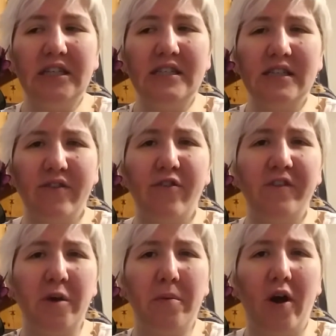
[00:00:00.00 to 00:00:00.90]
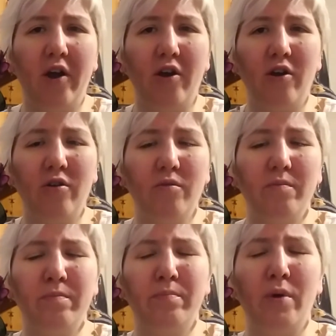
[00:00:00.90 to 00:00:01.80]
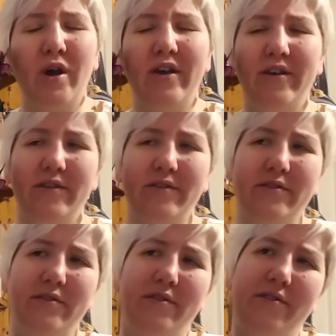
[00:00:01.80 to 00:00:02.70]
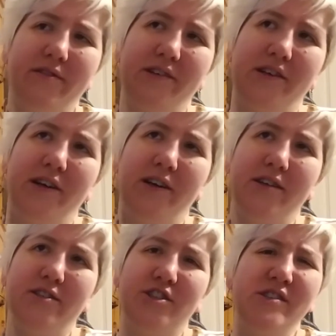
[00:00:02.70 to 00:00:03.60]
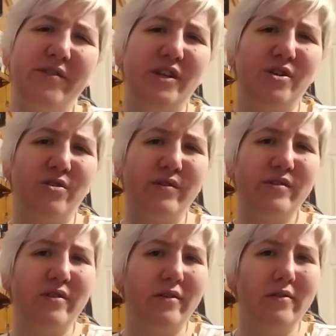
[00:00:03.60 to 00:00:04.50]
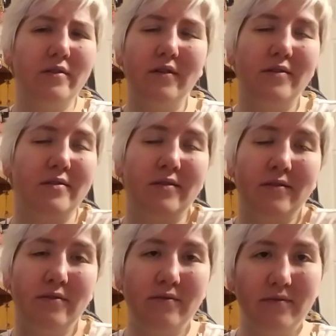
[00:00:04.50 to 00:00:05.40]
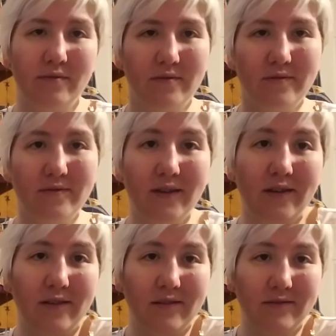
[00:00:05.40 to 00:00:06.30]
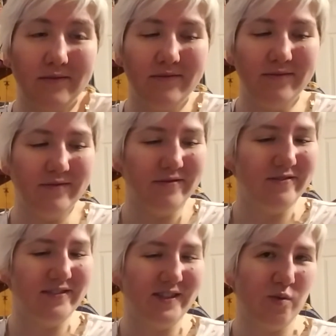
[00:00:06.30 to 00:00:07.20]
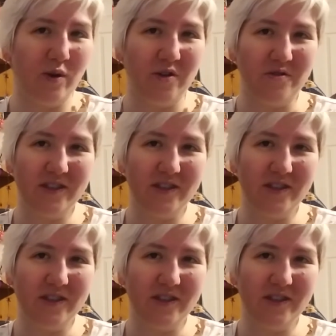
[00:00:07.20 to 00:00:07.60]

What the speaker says: instead of a vampire, but she doesn't have any ears, so I don't know. Wow, it's one of those